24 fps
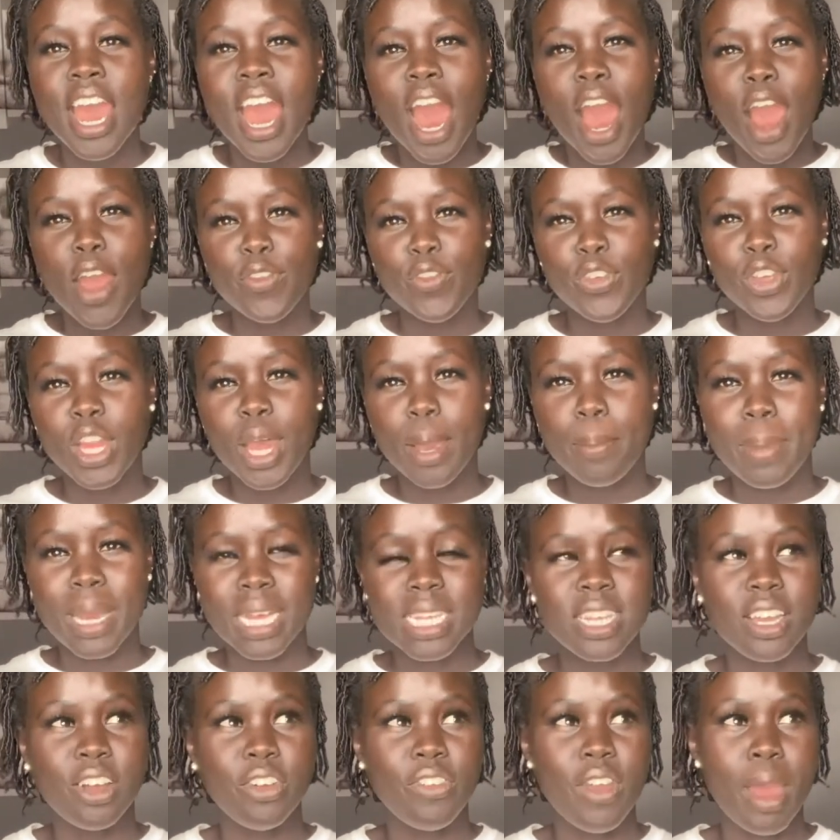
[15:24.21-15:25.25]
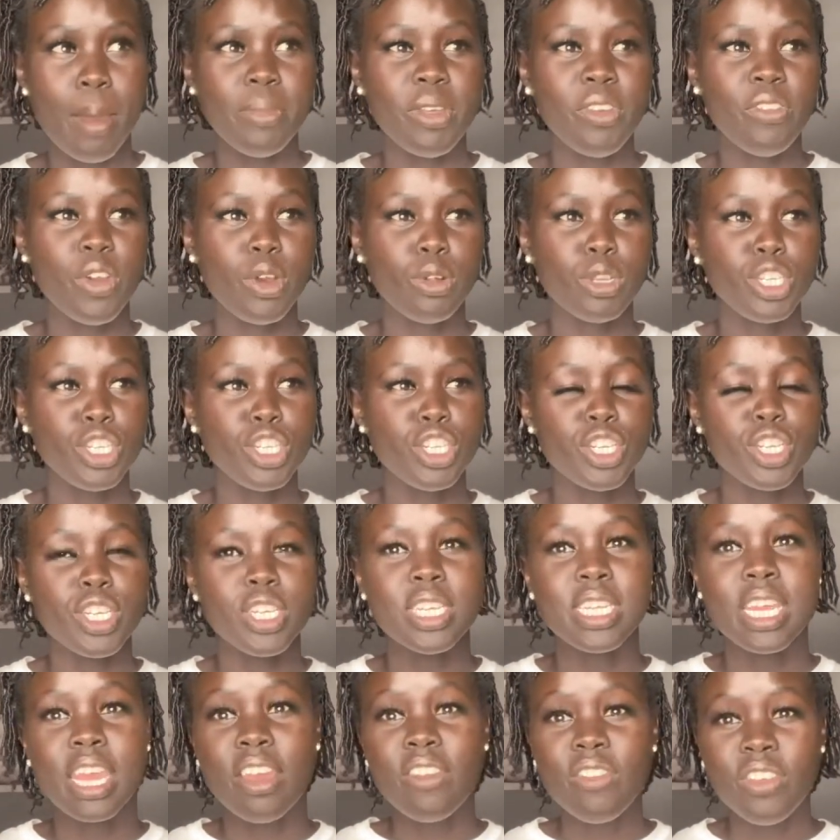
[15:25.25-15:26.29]
I feel like Best Health Family Foundation is
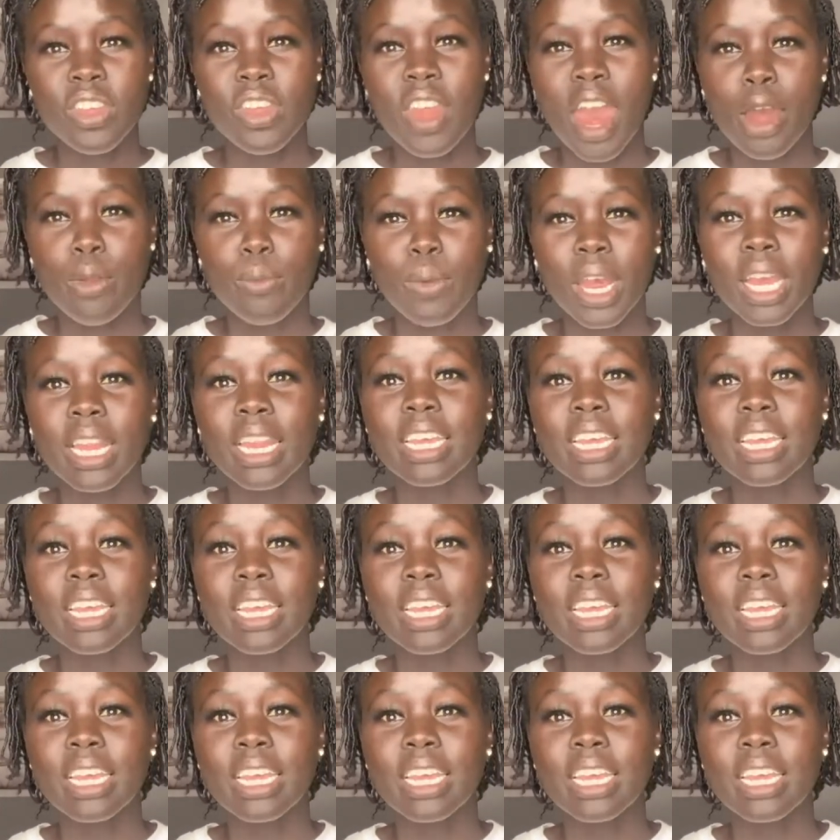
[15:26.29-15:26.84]
giving that, right?